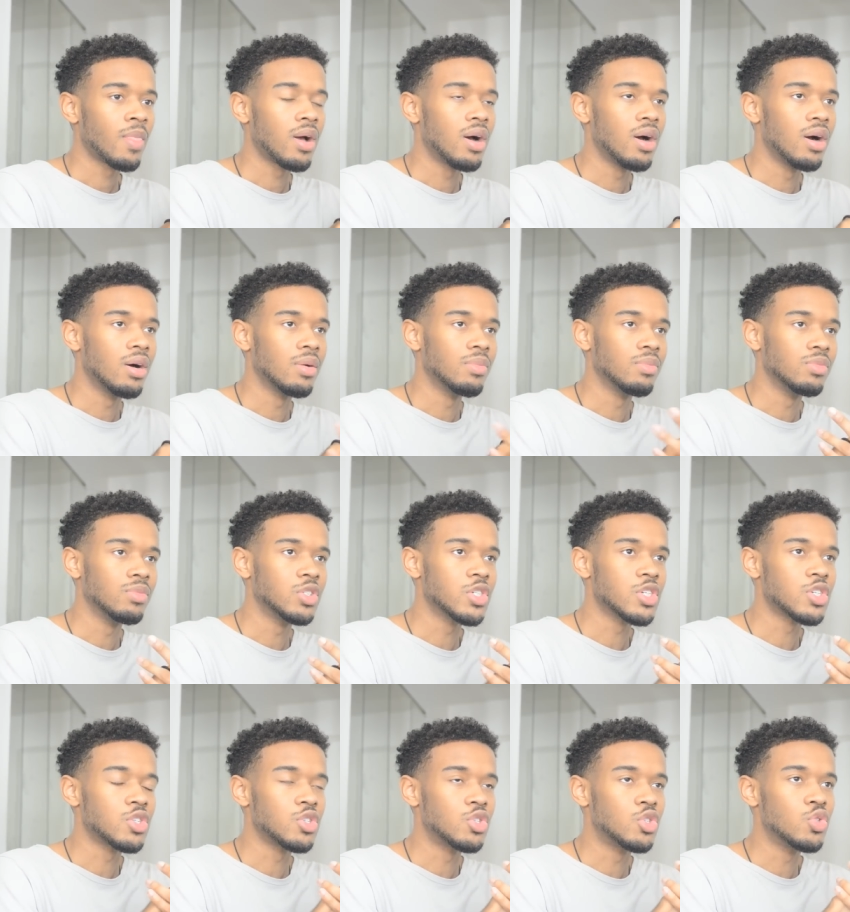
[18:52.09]
Um,
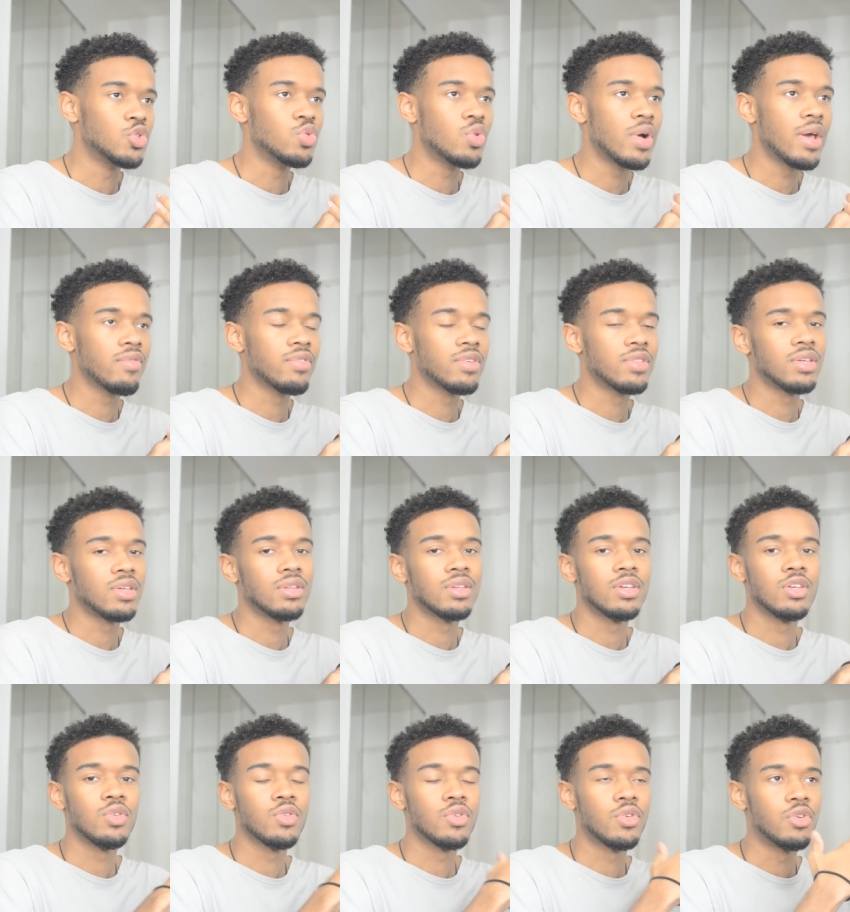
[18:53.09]
just do everything
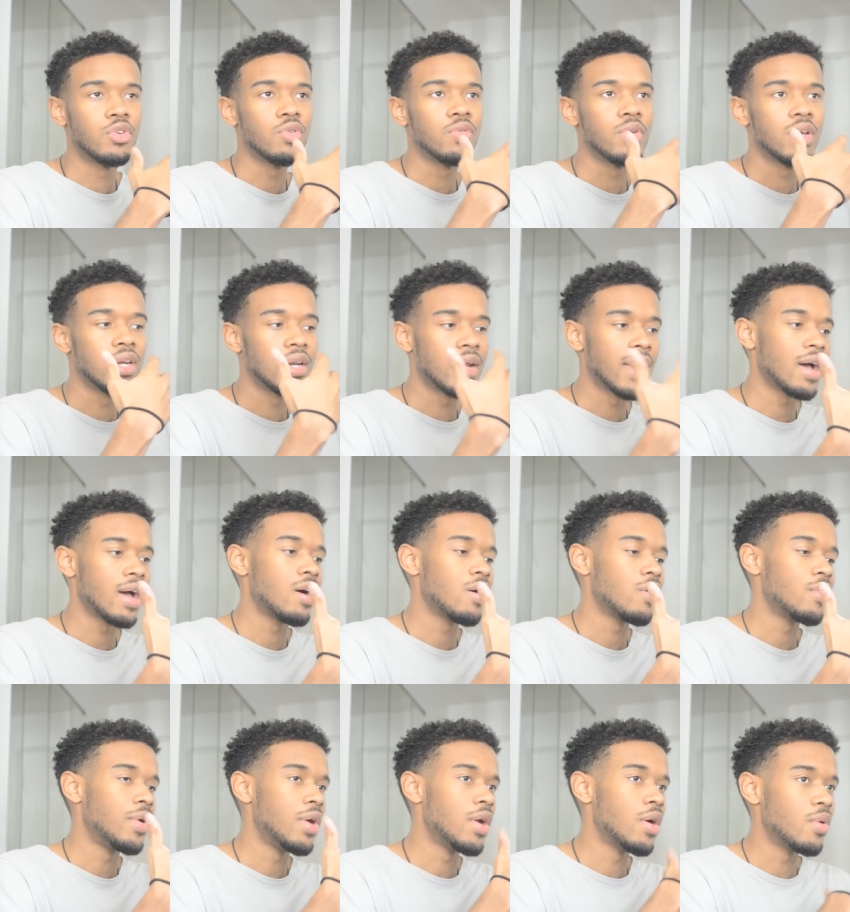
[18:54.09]
that you're doing
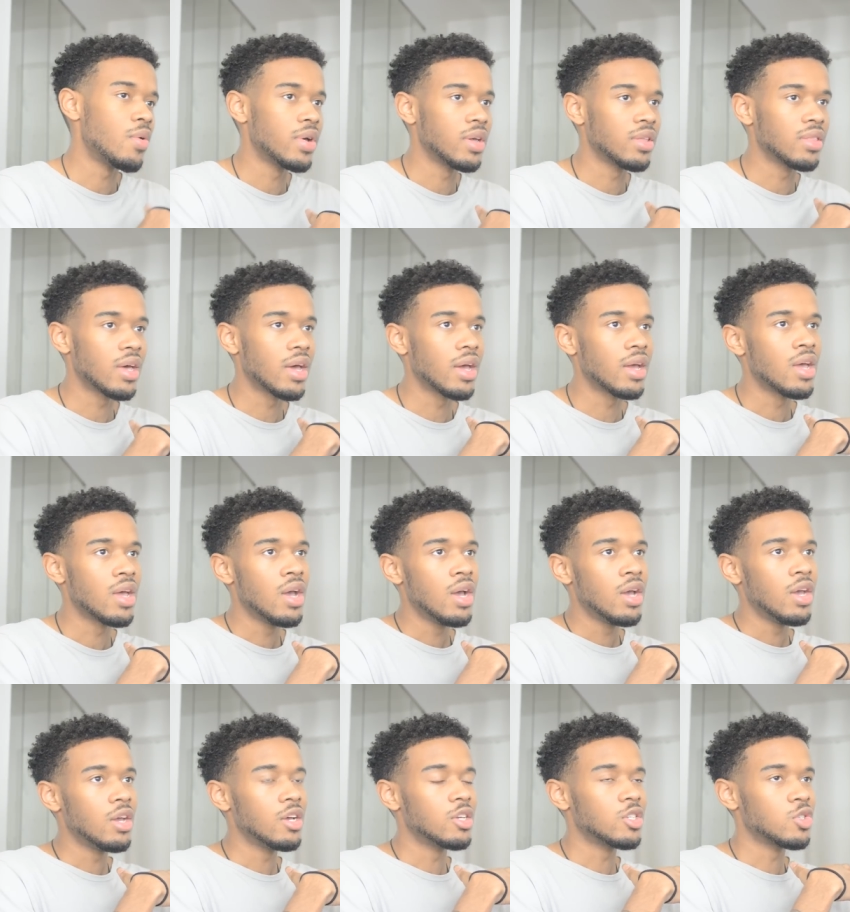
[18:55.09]
now, knowing that
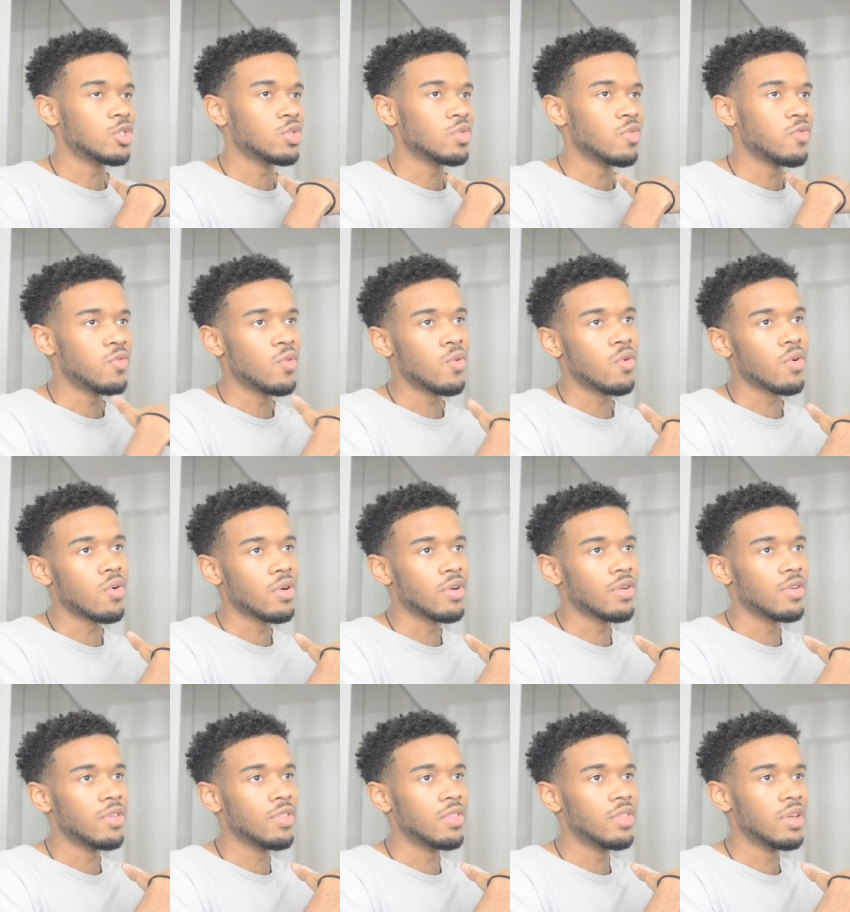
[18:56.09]
it's
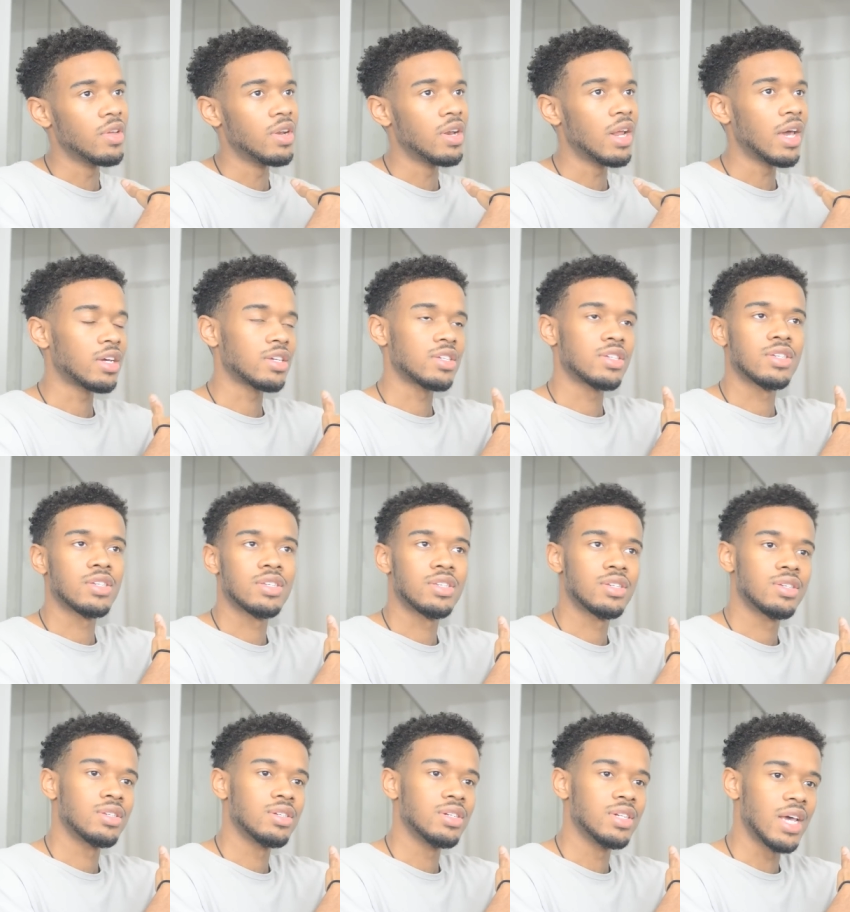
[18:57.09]
for the
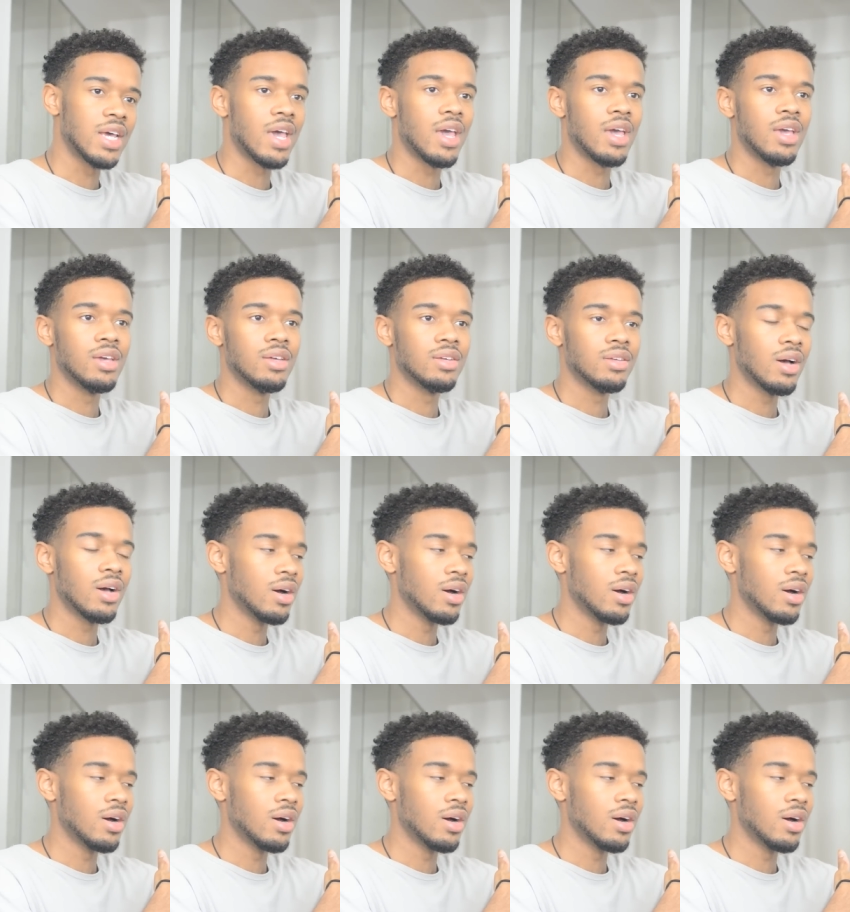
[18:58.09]
next day.